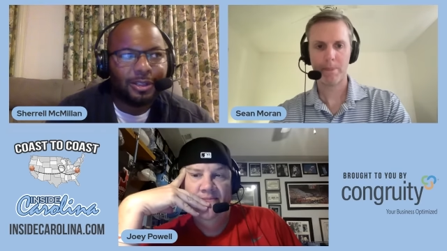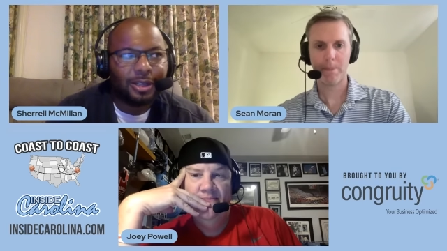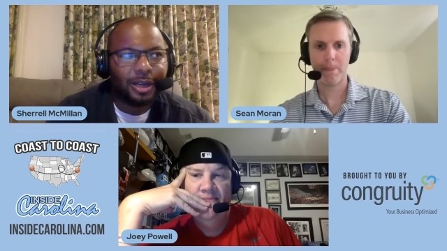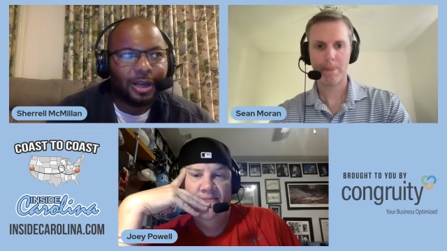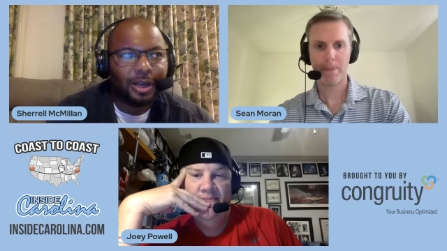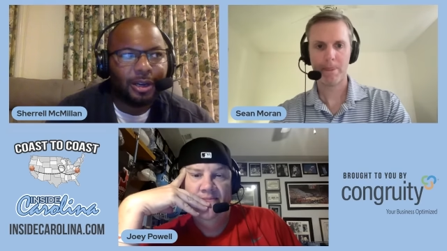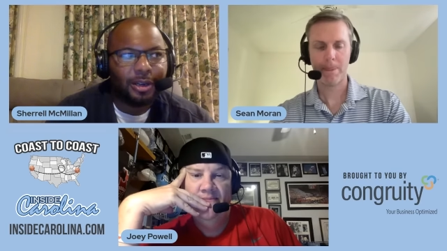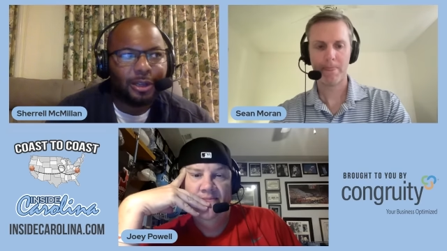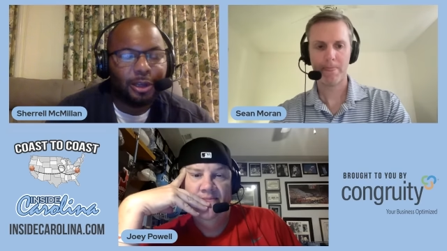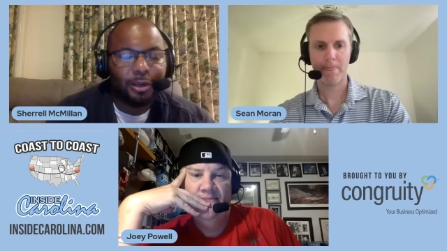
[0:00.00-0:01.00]

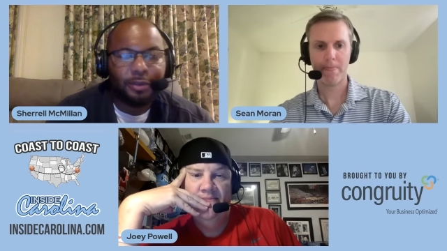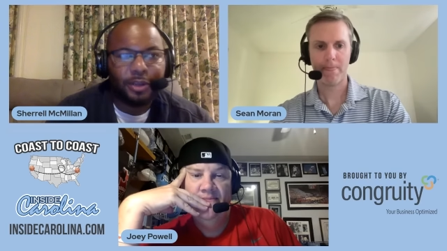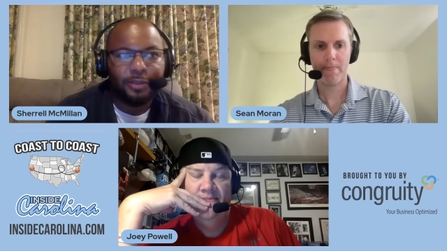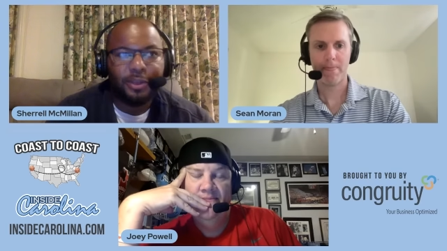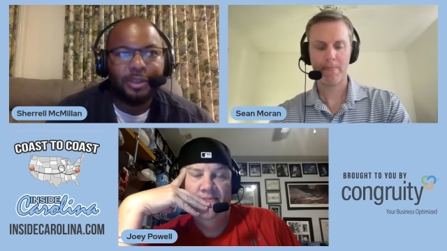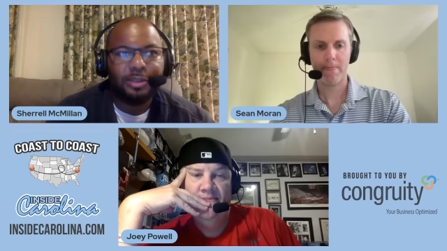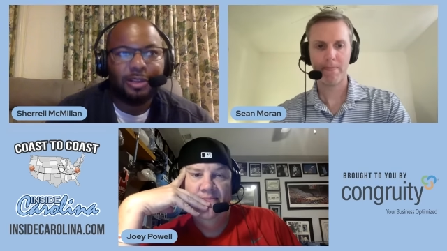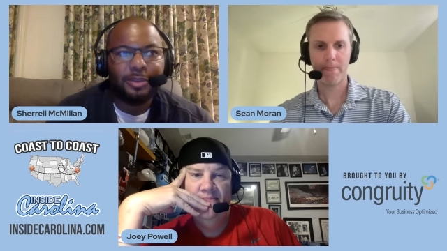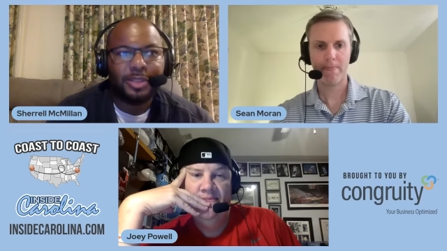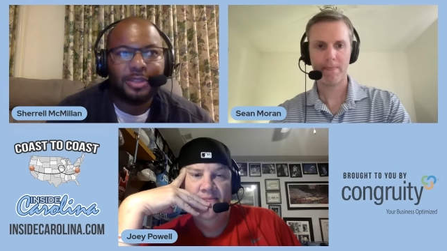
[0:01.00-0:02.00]
Speaker 1: If he
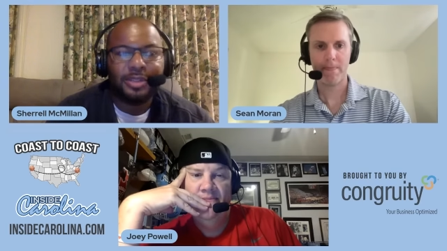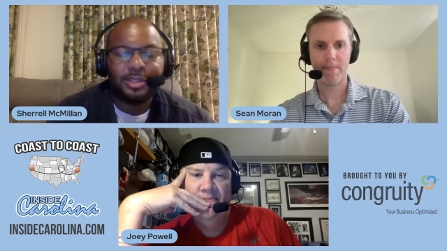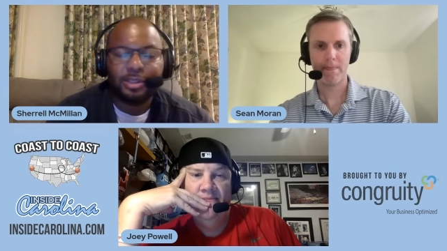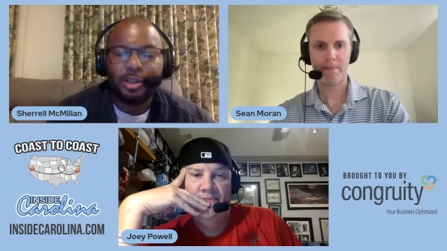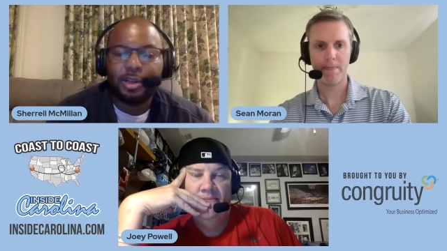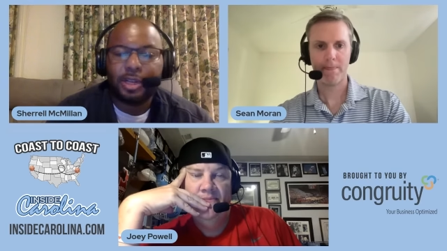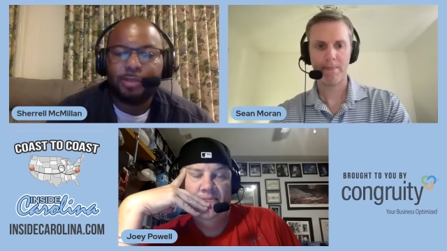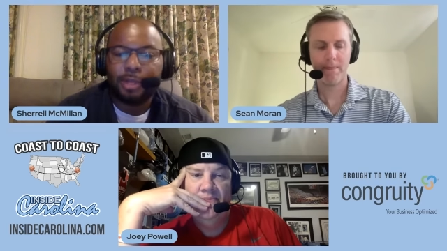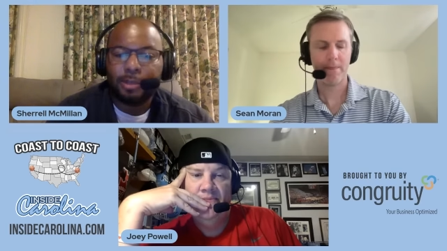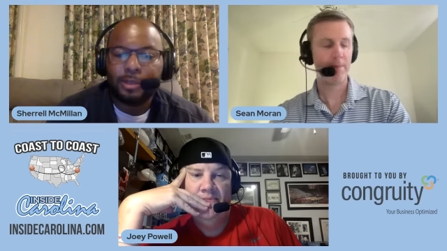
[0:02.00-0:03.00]
comes out and says, he
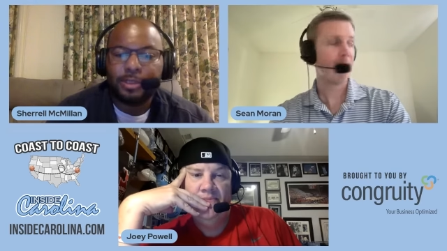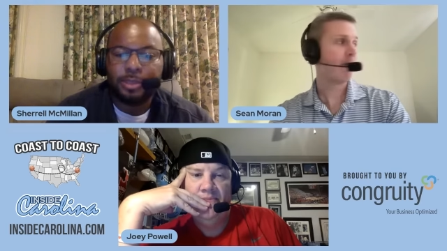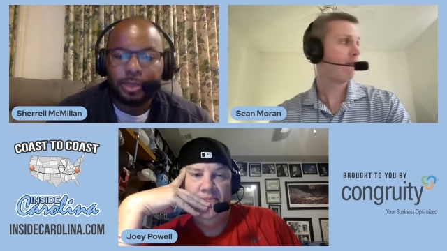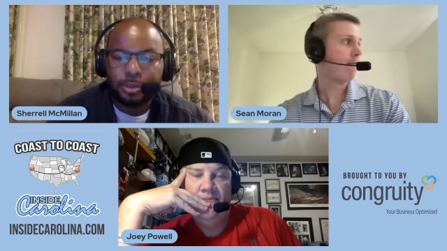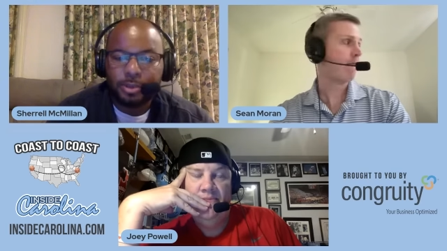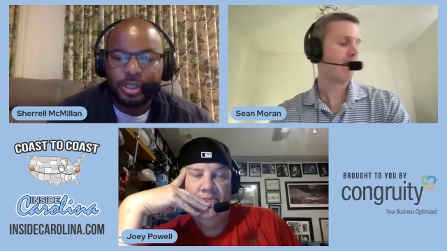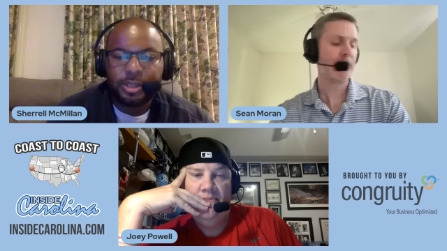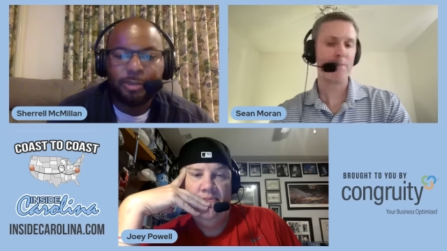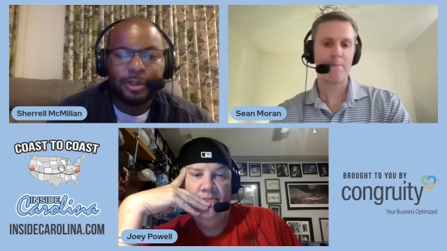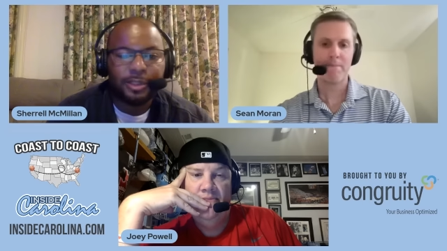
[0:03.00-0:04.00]
really wants to be loose and he
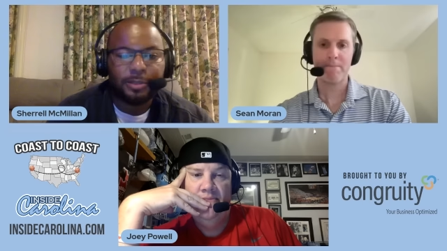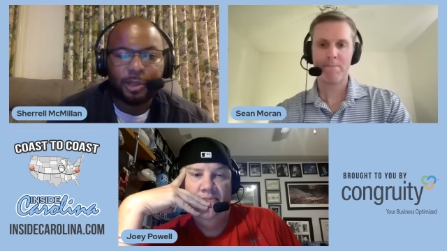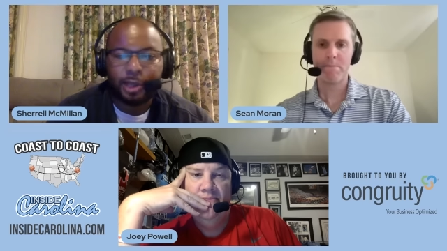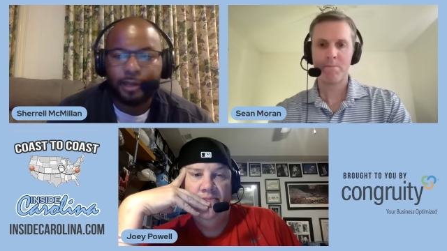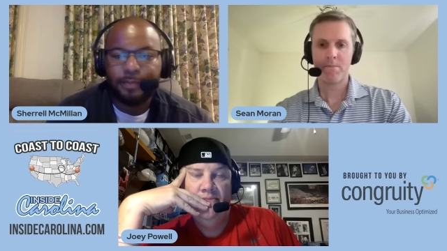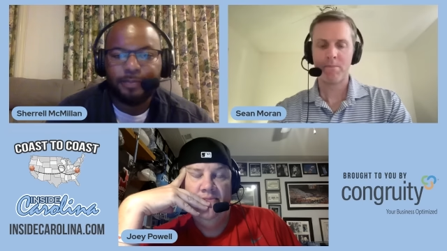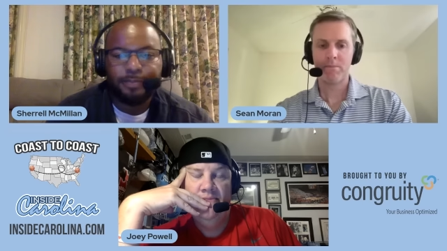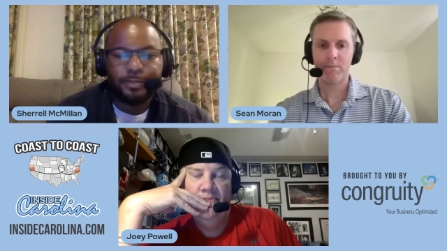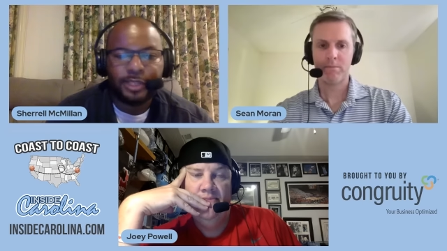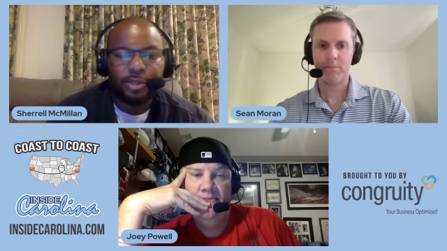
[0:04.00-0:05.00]
wants to play
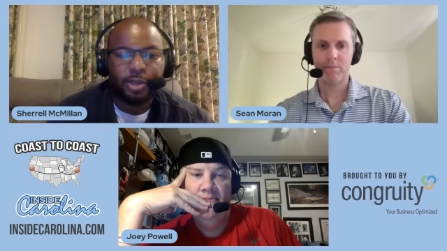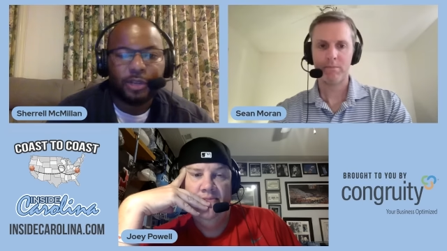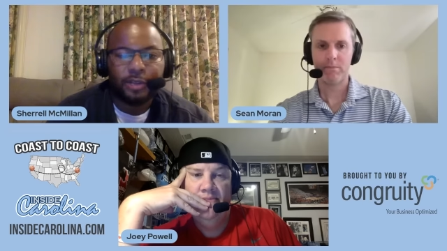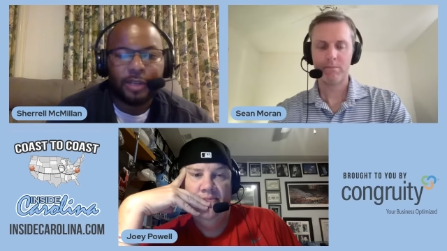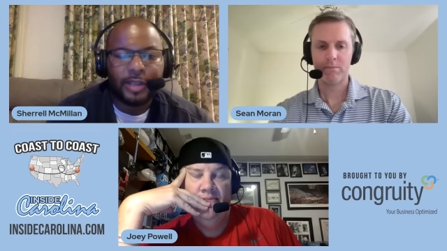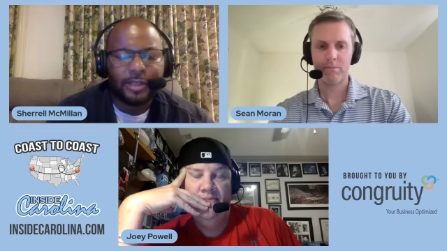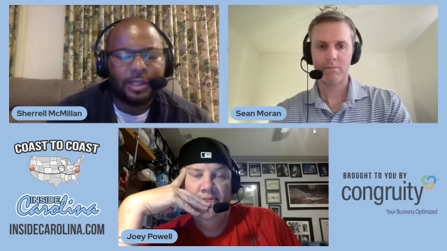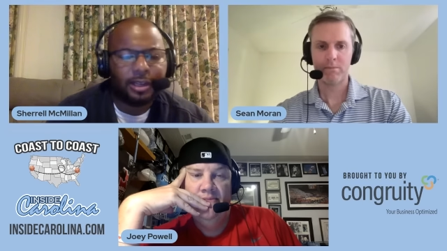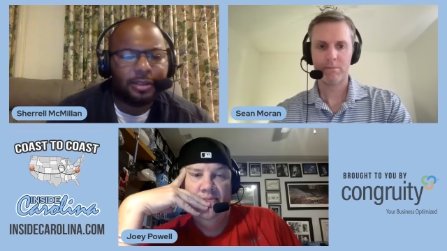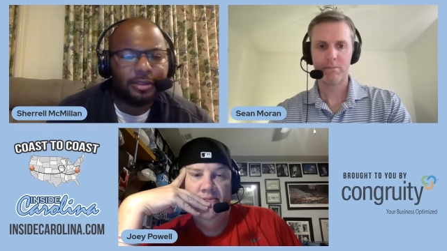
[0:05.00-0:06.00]
10 or 11 guys, and
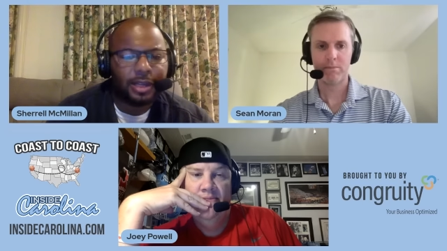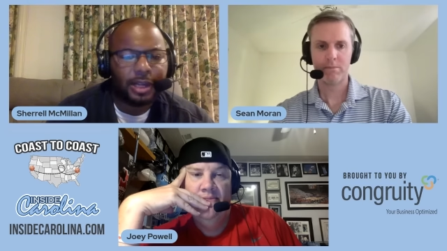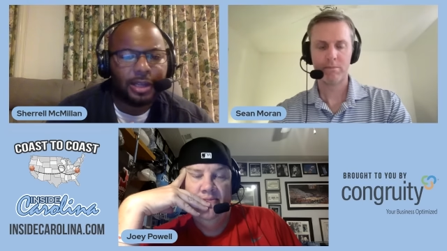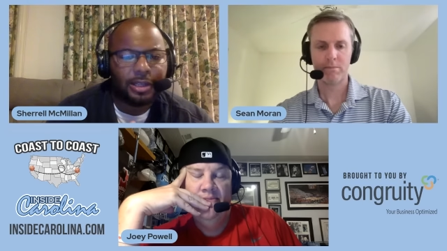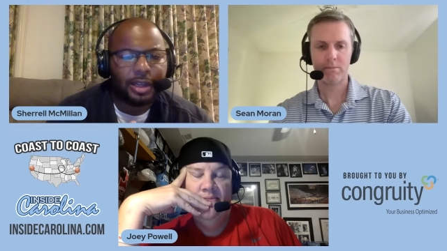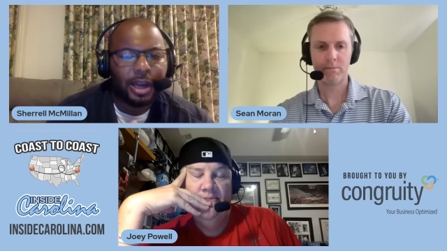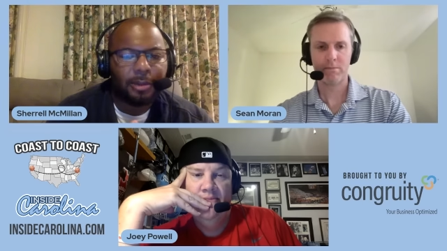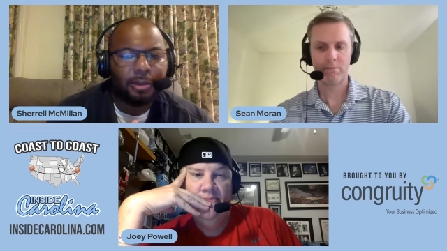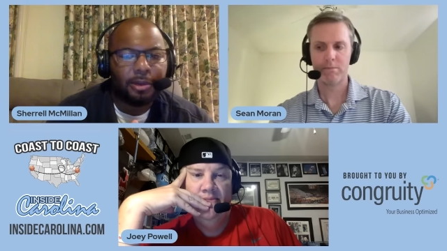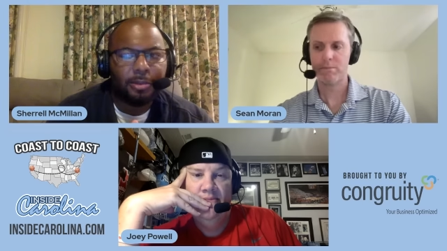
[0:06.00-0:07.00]
yeah, I think High
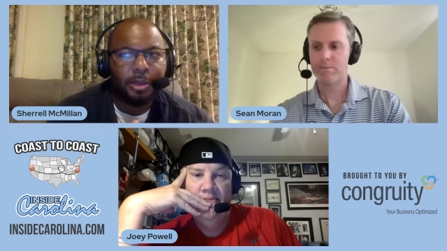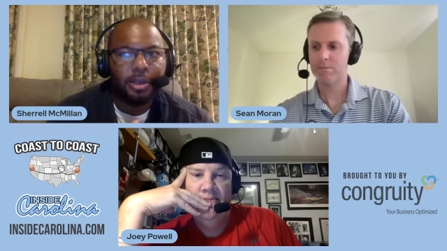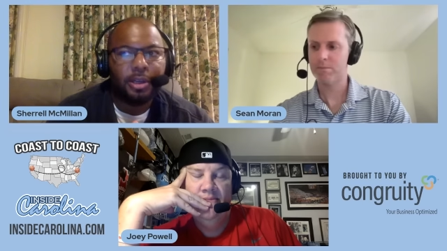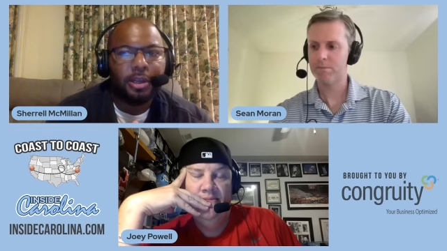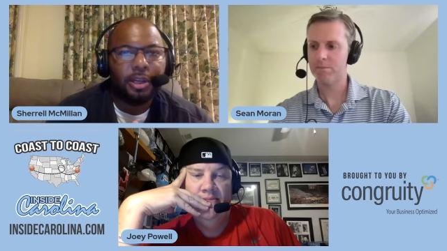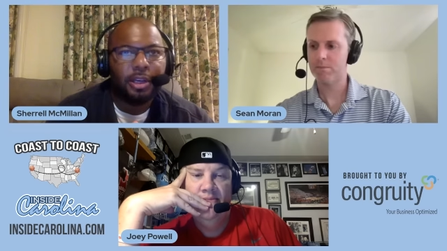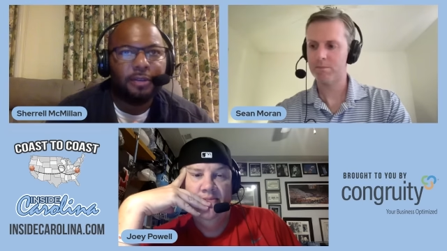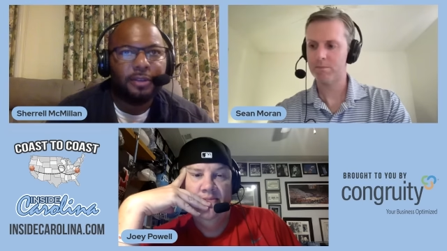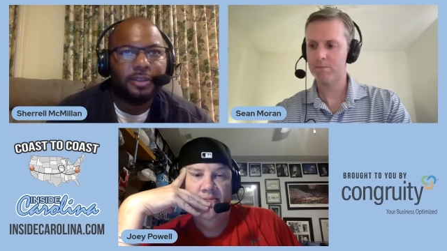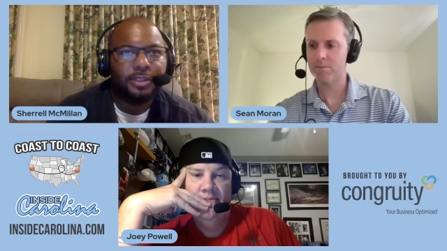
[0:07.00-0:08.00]
will. But
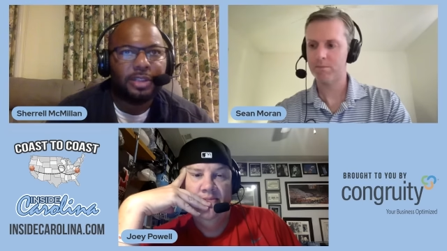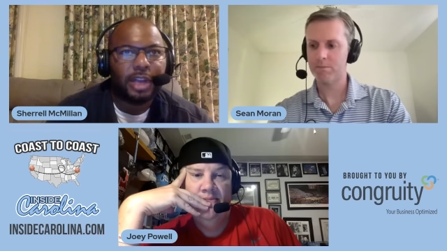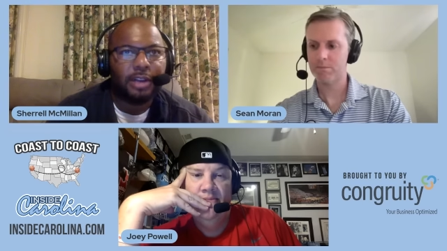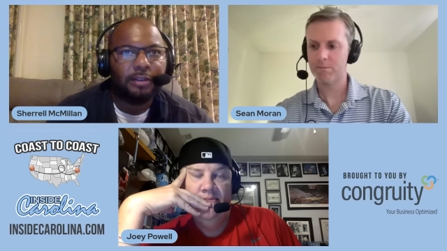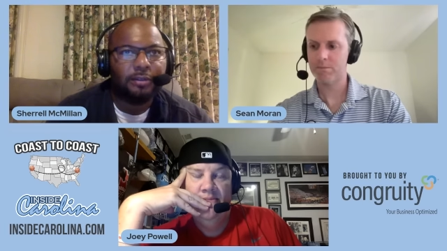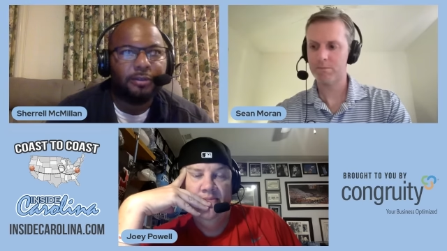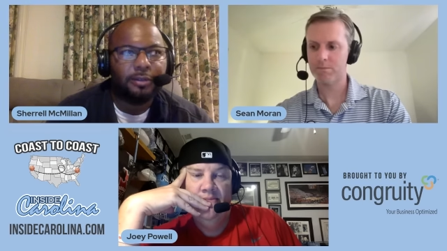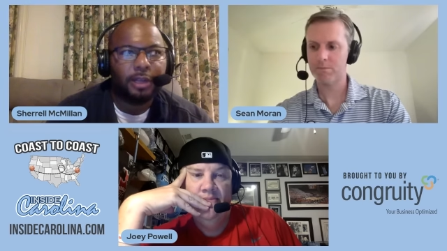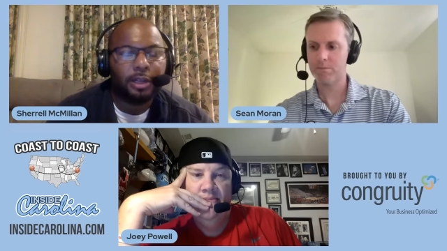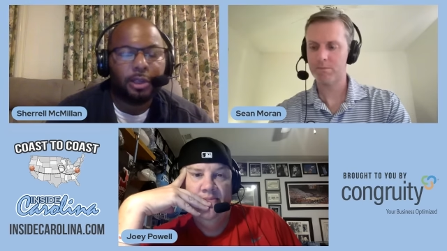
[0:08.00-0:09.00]
if it's kind of
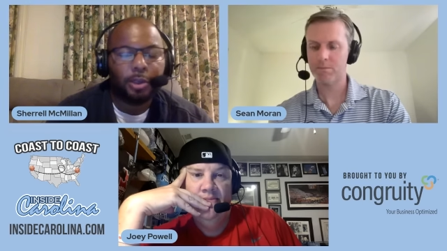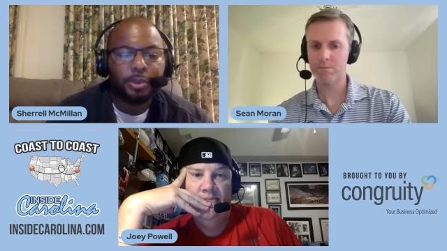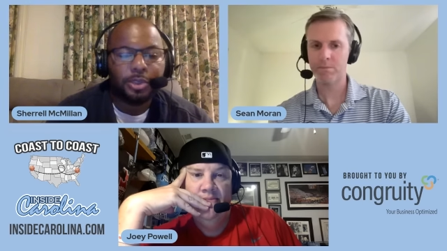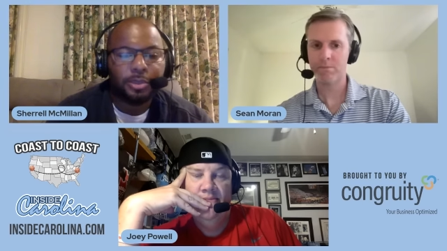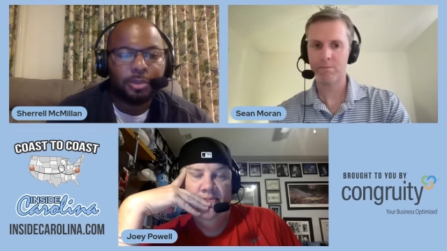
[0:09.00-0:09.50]
close to